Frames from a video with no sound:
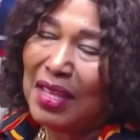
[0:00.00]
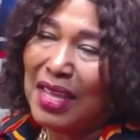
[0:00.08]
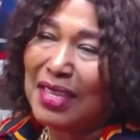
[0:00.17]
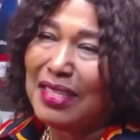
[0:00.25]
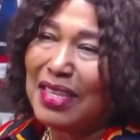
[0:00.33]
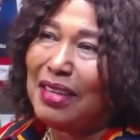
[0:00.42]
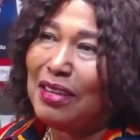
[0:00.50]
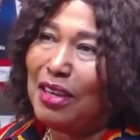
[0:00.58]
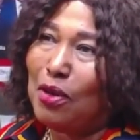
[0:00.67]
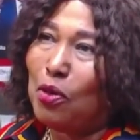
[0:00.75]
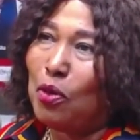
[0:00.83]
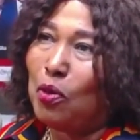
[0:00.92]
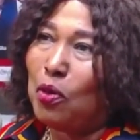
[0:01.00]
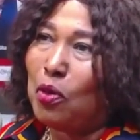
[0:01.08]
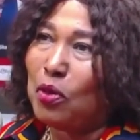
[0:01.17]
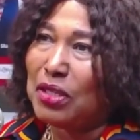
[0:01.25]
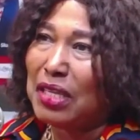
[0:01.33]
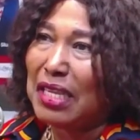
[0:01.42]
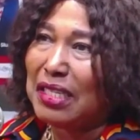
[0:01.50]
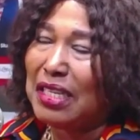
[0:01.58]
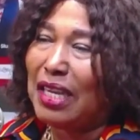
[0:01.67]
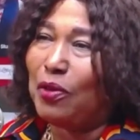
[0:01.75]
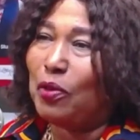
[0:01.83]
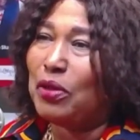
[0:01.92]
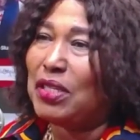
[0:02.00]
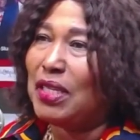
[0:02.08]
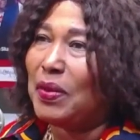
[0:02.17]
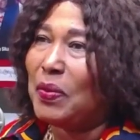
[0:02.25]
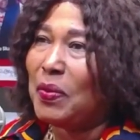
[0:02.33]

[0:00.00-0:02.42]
say they o chacha no ho kire